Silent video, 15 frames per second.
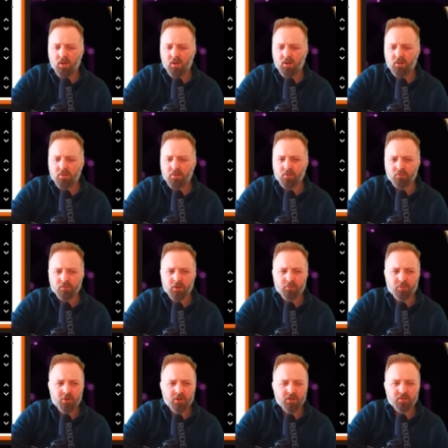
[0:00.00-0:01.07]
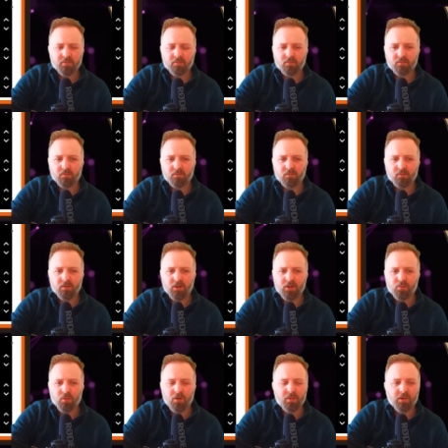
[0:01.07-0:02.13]
So Rupture
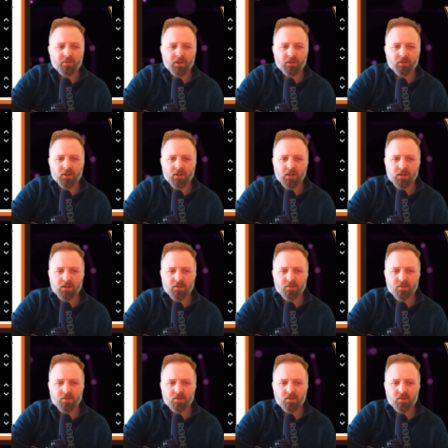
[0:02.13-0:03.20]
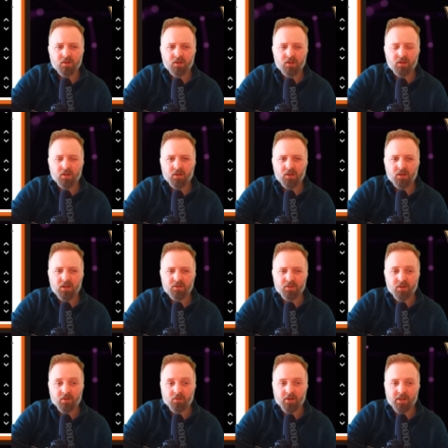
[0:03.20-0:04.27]
is one of my favourite cards. Is
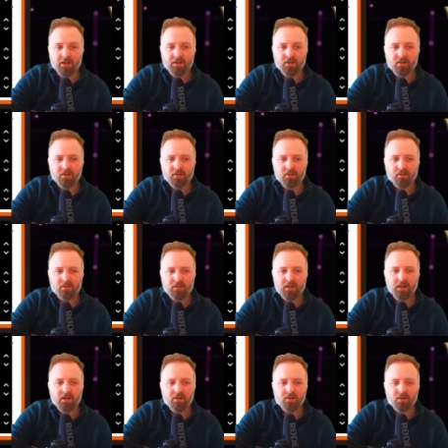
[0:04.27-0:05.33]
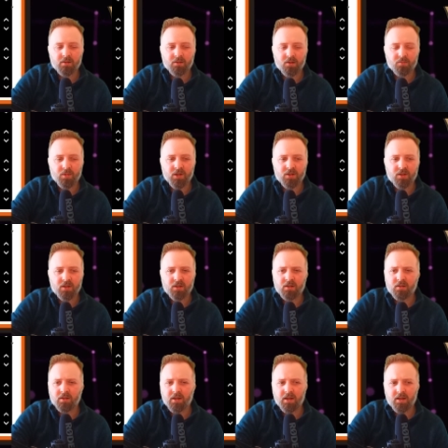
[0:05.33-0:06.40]
it a great card? Yes. Is it the best
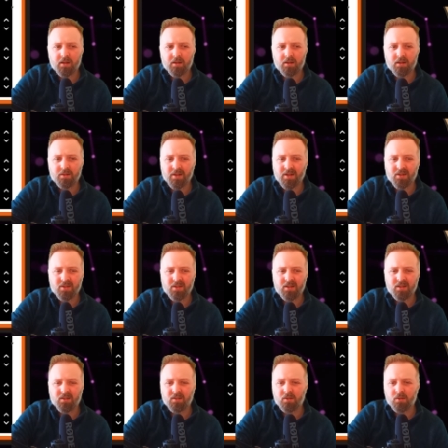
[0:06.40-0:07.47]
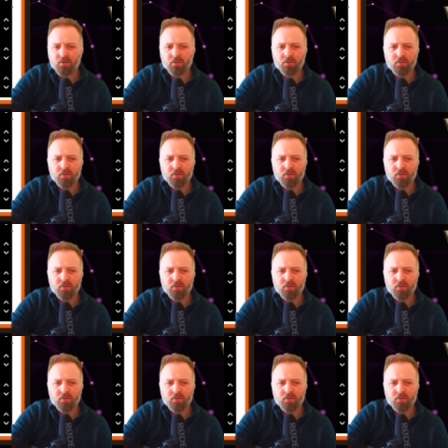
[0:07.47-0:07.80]
card? Is it S tier? No.